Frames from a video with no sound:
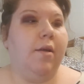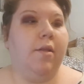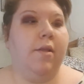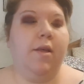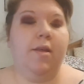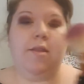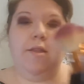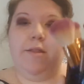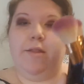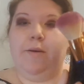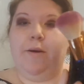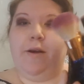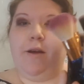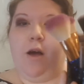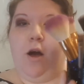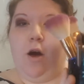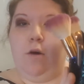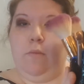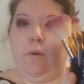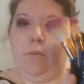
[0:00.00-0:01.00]
This is like
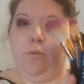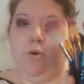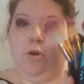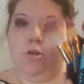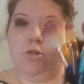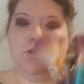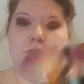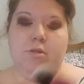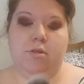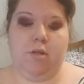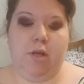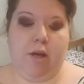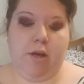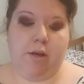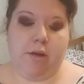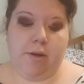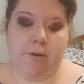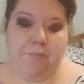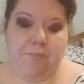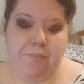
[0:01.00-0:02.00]
all my brushes.
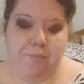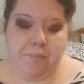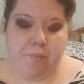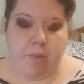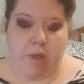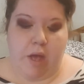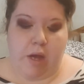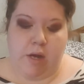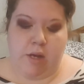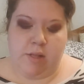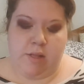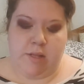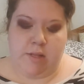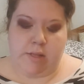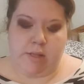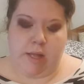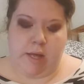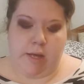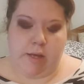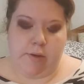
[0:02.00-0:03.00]
Like, I got
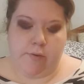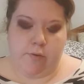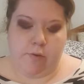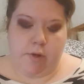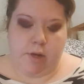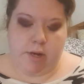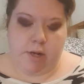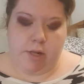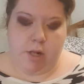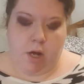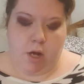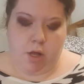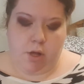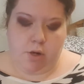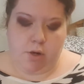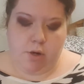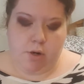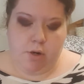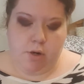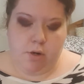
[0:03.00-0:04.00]
this thing for like
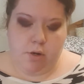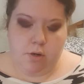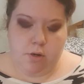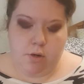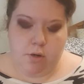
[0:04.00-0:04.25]
$1.